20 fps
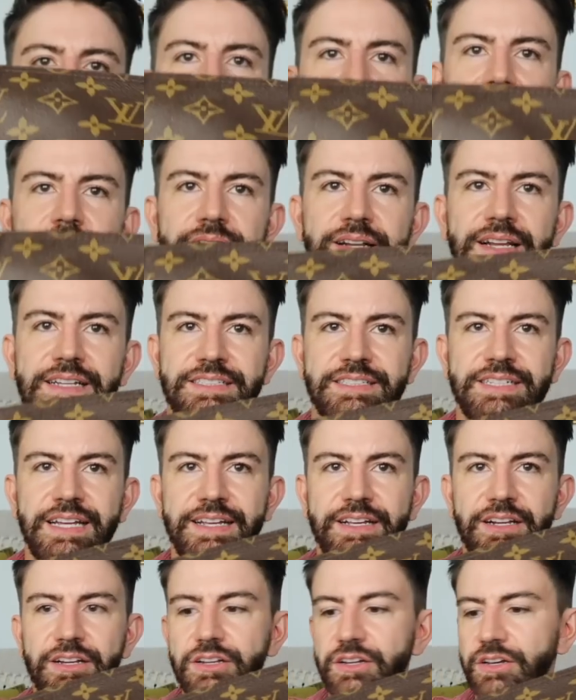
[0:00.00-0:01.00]
So let's
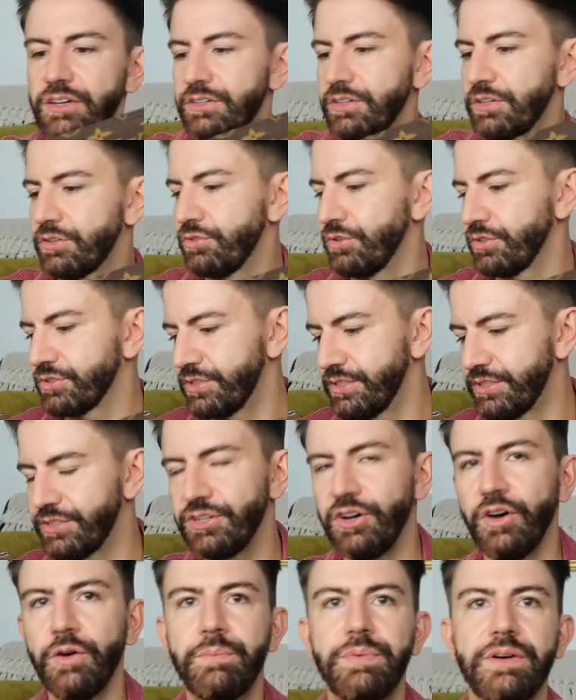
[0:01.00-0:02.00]
take a look across the
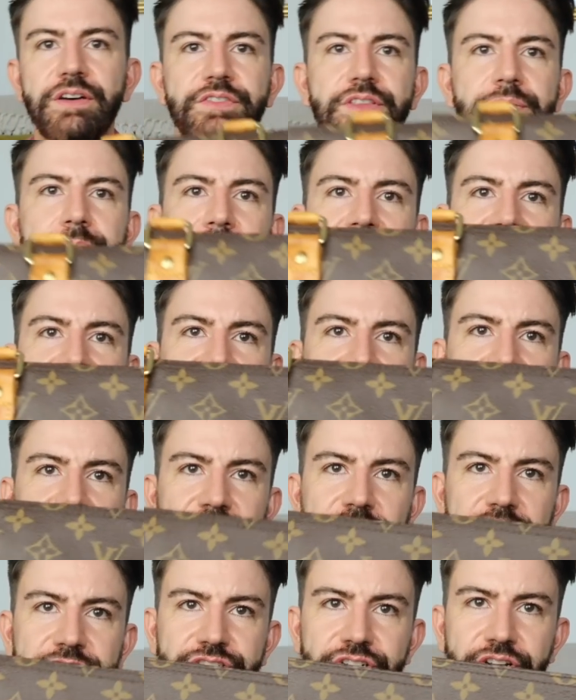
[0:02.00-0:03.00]
top of the bag
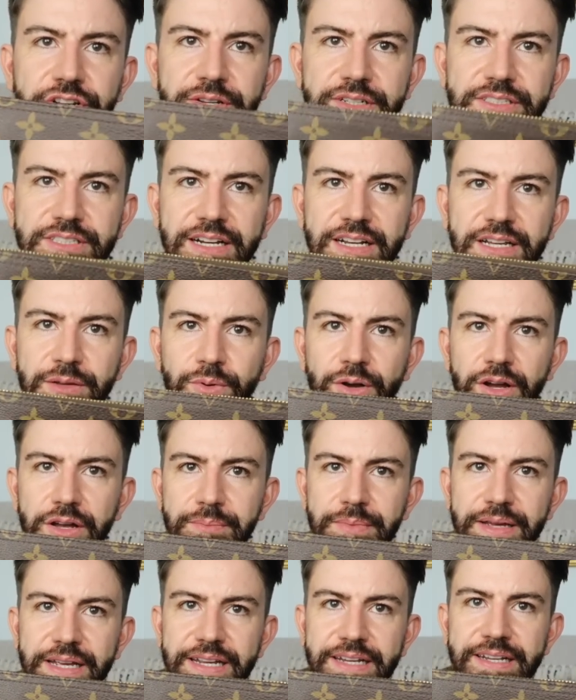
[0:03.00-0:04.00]
and I'll show you exactly what I
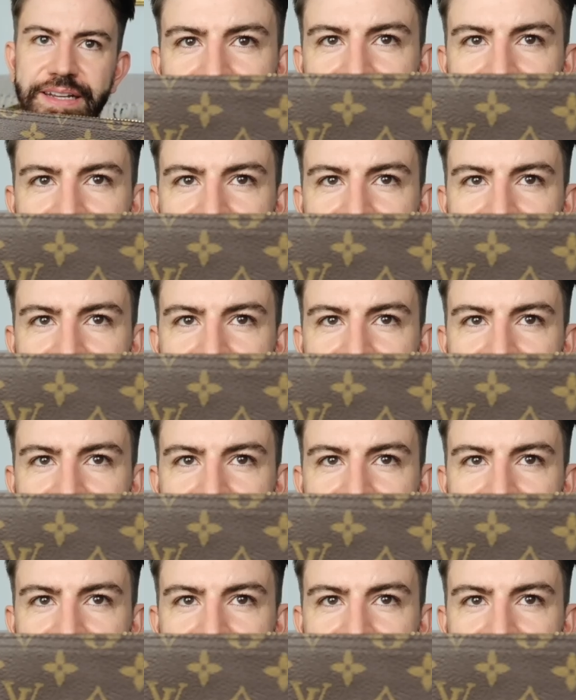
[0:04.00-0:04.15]
mean.